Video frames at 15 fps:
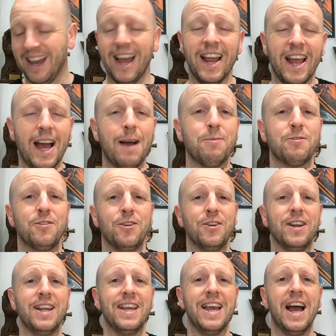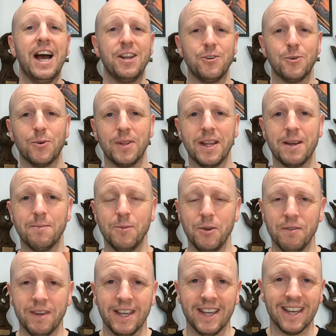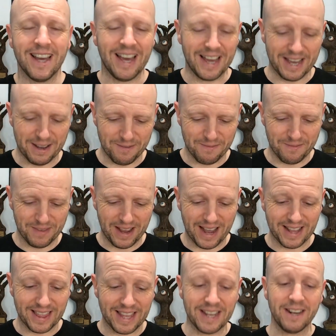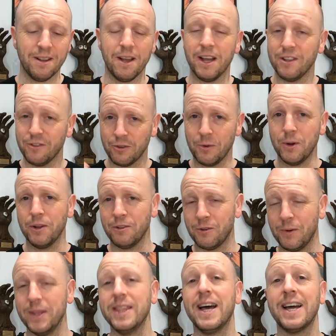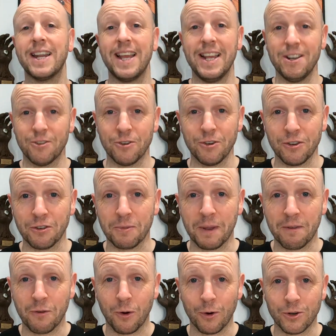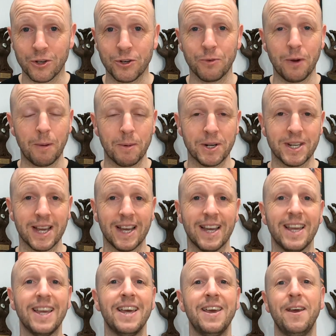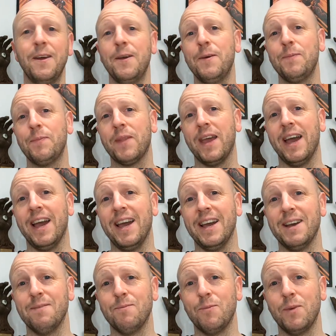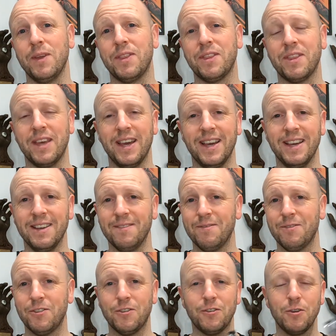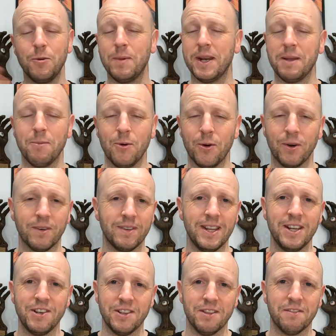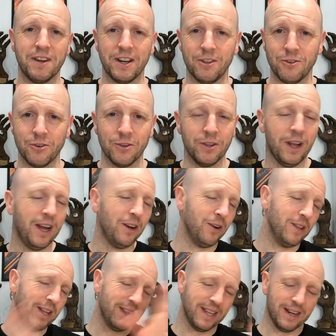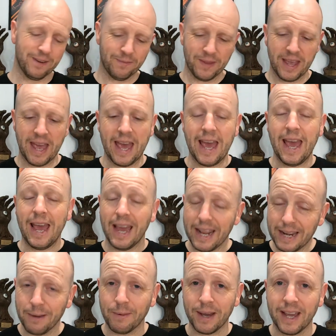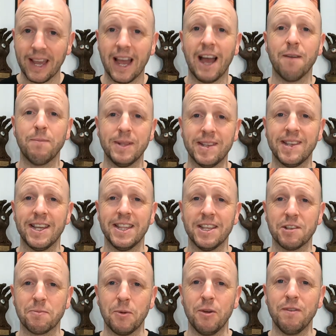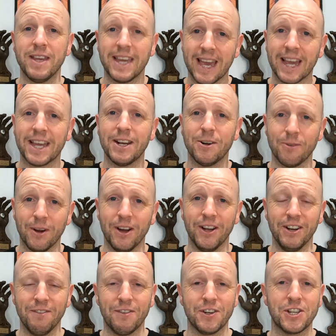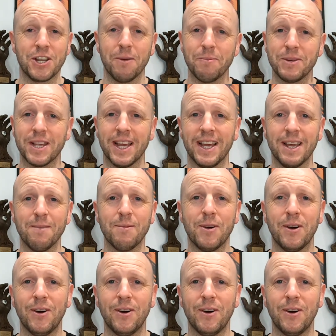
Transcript: I absolutely adore that movie. And so on and so on. That introduced me, of course, to Robert Tai, with so many more, Ninja in the Final Duel and all that there. Anyway, I've been seeing this movie kicking around for some time